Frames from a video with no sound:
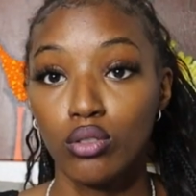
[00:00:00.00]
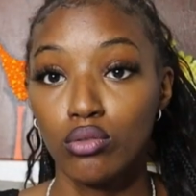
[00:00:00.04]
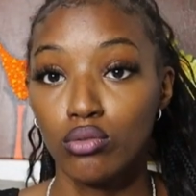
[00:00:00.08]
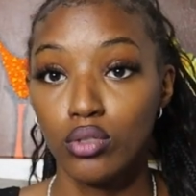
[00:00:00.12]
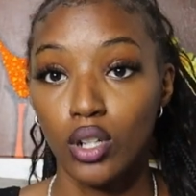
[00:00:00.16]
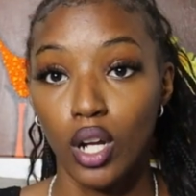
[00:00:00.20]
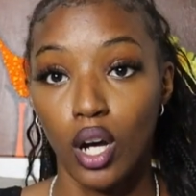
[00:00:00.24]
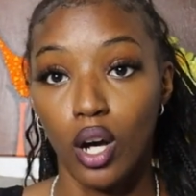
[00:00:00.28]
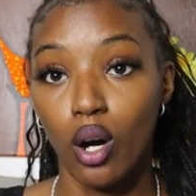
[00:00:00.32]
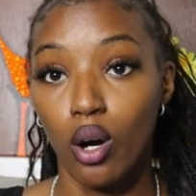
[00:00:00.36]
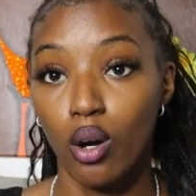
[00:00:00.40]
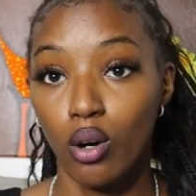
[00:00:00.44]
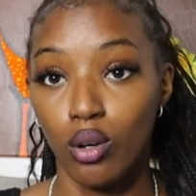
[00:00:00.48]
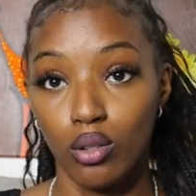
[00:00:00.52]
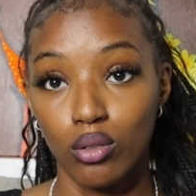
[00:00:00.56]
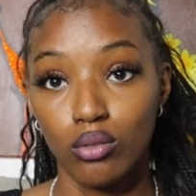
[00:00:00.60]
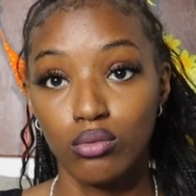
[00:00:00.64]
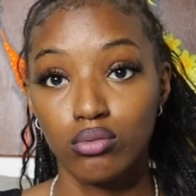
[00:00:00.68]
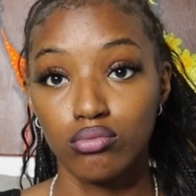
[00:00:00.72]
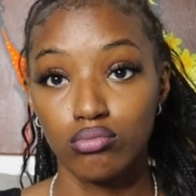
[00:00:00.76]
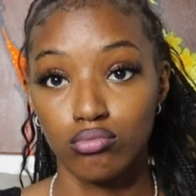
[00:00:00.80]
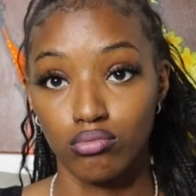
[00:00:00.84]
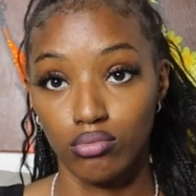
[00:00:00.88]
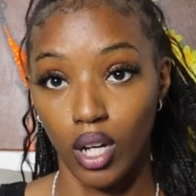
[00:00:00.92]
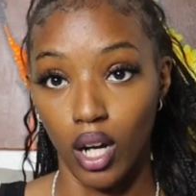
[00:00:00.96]

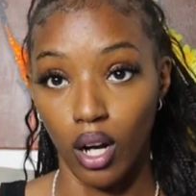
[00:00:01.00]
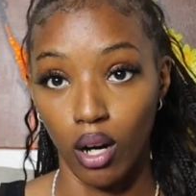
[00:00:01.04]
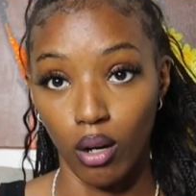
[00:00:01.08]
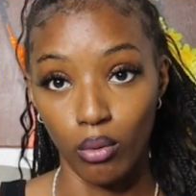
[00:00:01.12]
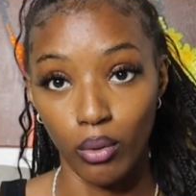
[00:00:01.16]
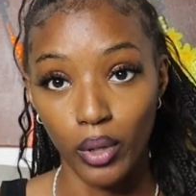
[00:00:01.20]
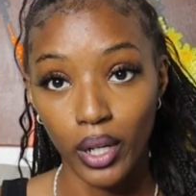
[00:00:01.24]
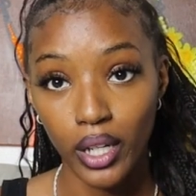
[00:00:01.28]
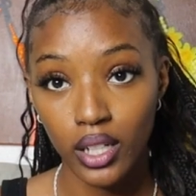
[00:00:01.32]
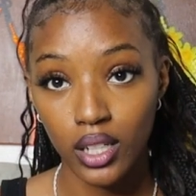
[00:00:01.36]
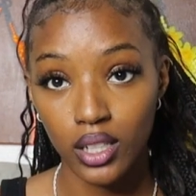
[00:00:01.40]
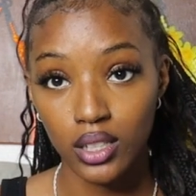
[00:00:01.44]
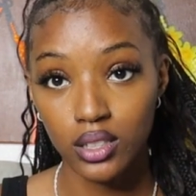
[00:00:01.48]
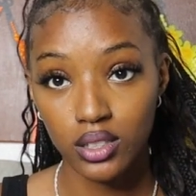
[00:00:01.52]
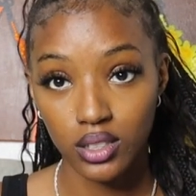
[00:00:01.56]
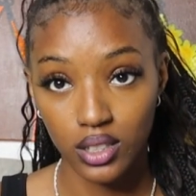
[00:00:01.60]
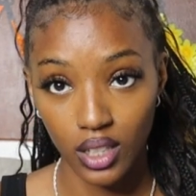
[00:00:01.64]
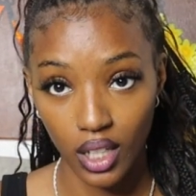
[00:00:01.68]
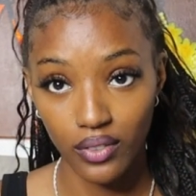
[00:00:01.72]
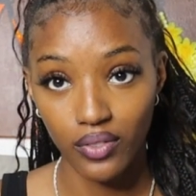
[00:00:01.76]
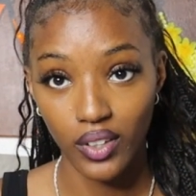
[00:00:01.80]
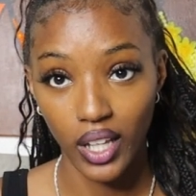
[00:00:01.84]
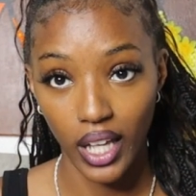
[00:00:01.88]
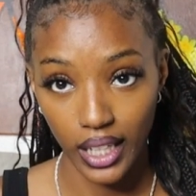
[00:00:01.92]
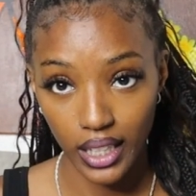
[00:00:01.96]
know, hoeing and
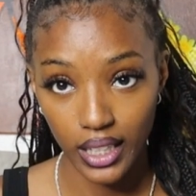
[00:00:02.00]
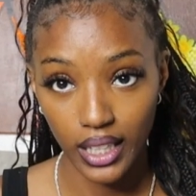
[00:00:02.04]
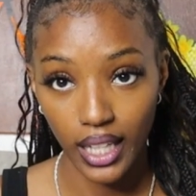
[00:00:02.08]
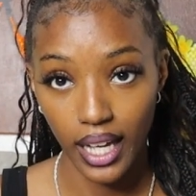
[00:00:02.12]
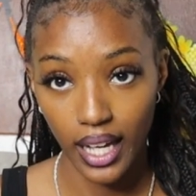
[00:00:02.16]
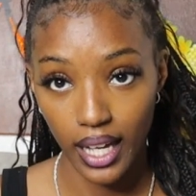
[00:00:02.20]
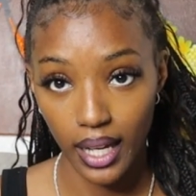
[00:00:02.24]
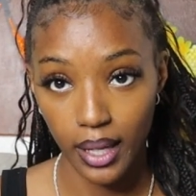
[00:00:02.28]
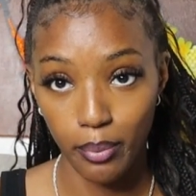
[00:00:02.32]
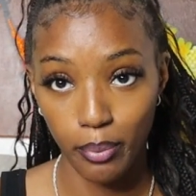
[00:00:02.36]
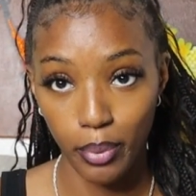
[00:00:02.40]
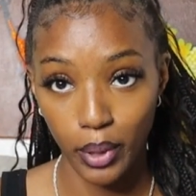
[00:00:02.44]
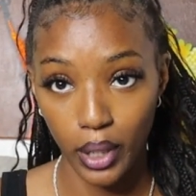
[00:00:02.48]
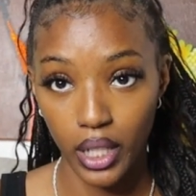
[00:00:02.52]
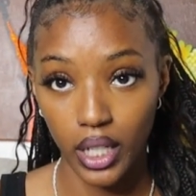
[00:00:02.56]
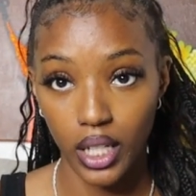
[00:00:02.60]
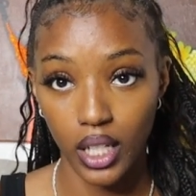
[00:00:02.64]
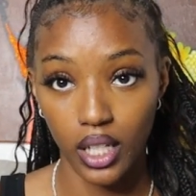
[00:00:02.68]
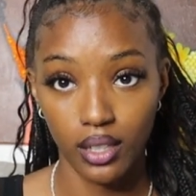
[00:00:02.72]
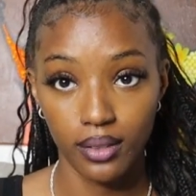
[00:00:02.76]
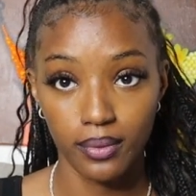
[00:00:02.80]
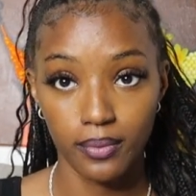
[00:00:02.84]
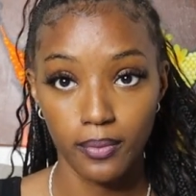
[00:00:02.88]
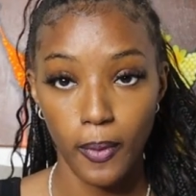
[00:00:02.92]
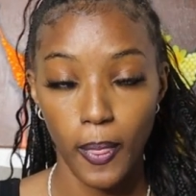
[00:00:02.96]
stuff like that,
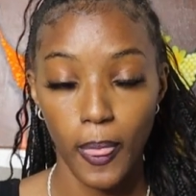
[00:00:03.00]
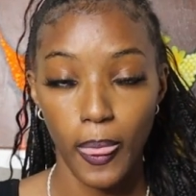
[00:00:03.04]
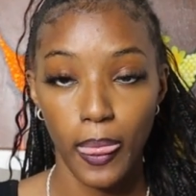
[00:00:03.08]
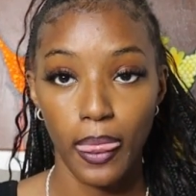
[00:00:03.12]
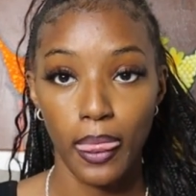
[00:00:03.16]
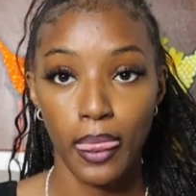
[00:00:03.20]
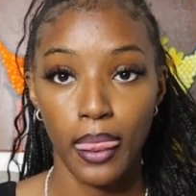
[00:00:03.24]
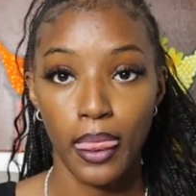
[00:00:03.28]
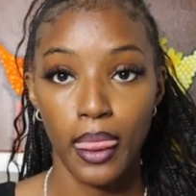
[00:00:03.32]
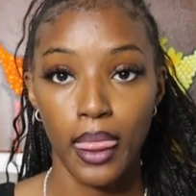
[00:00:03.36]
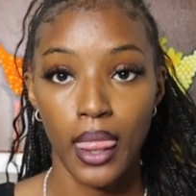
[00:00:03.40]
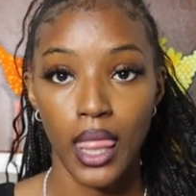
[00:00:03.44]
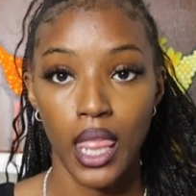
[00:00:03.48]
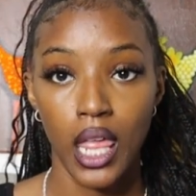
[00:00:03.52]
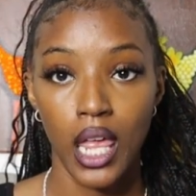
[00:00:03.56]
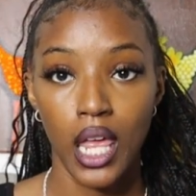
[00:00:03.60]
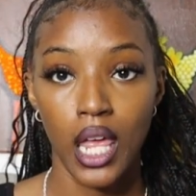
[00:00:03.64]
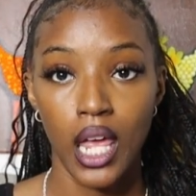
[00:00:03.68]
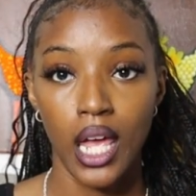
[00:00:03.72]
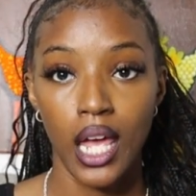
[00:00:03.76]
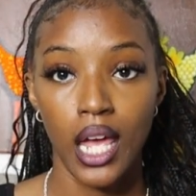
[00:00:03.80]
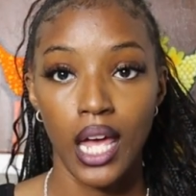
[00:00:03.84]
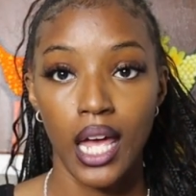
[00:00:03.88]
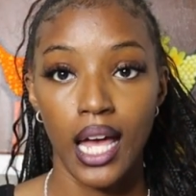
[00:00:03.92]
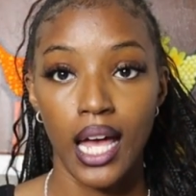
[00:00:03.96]
but
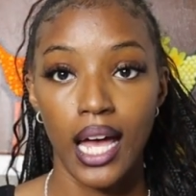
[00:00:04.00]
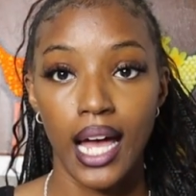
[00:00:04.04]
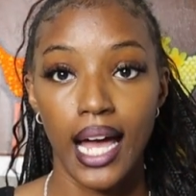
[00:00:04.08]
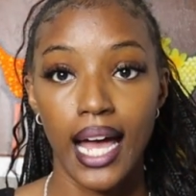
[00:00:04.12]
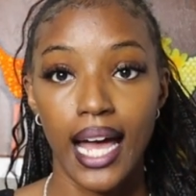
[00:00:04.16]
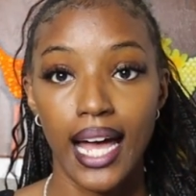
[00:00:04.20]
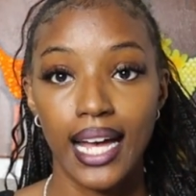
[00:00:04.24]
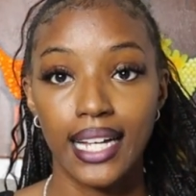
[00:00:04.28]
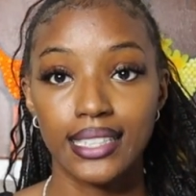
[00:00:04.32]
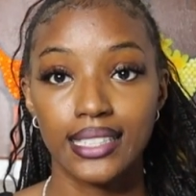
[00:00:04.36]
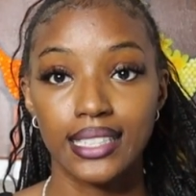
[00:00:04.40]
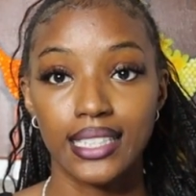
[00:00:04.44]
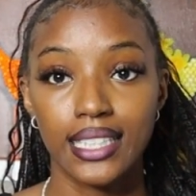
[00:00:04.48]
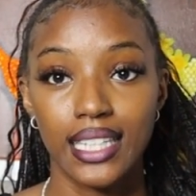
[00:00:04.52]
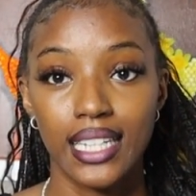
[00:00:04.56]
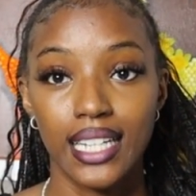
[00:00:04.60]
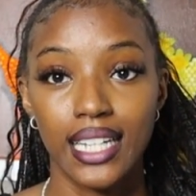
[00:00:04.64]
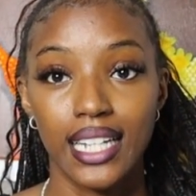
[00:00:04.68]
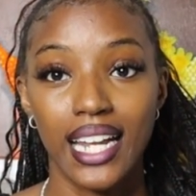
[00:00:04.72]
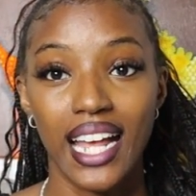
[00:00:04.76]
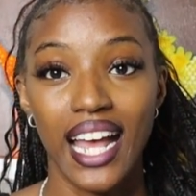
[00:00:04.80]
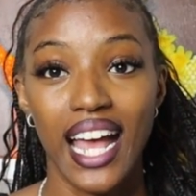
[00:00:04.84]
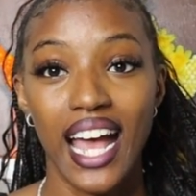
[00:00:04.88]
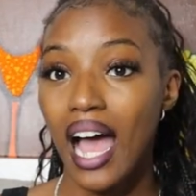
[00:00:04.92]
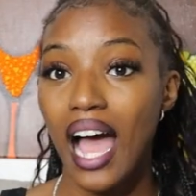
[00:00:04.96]
as
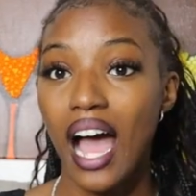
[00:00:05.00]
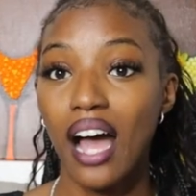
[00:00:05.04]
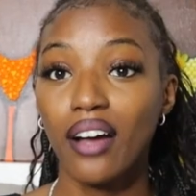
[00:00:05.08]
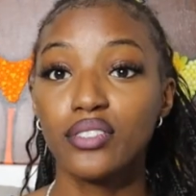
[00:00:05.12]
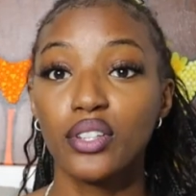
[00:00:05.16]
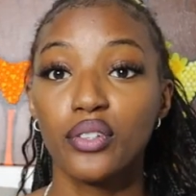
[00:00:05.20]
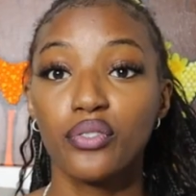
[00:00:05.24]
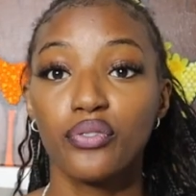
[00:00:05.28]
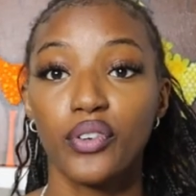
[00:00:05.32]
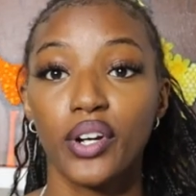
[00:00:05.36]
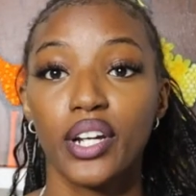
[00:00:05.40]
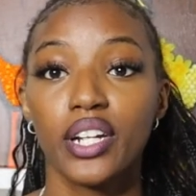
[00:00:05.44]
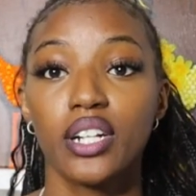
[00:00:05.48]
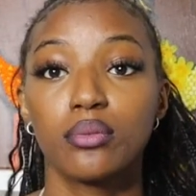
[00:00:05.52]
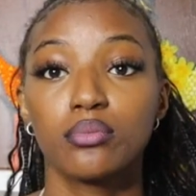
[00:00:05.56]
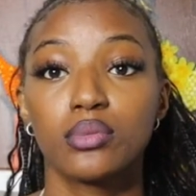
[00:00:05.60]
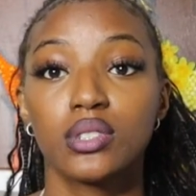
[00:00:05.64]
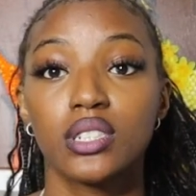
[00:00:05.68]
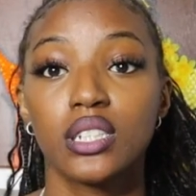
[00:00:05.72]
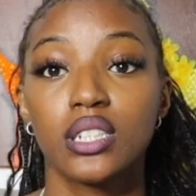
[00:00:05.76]
in have the freedom